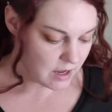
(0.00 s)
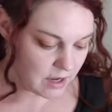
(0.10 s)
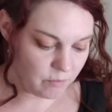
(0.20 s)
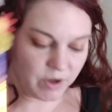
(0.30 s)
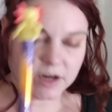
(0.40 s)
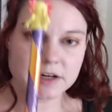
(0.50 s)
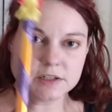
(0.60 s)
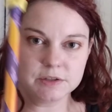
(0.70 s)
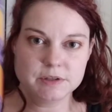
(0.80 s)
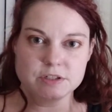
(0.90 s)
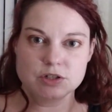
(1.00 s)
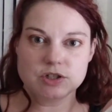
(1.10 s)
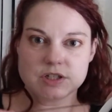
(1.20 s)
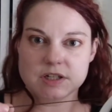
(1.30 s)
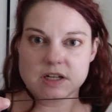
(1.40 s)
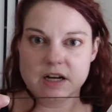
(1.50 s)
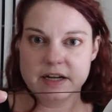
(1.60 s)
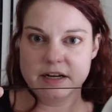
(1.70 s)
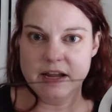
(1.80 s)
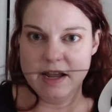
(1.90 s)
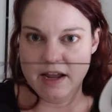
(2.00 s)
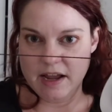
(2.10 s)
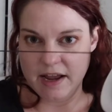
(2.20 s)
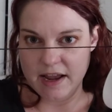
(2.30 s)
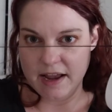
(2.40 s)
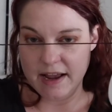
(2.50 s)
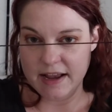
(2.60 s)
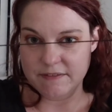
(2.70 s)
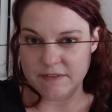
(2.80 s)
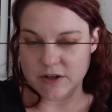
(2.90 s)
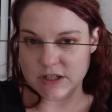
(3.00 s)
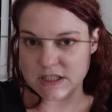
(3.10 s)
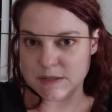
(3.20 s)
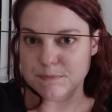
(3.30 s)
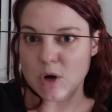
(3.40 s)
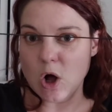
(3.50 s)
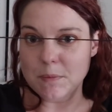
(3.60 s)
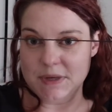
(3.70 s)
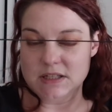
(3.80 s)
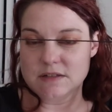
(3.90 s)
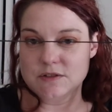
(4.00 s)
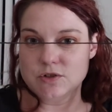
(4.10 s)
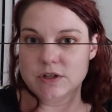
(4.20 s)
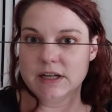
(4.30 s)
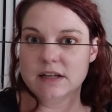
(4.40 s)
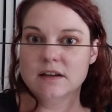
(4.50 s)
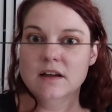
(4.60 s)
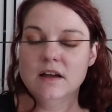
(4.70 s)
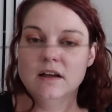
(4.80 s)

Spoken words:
And what you're going to do is you're just going to cut a very small piece of string.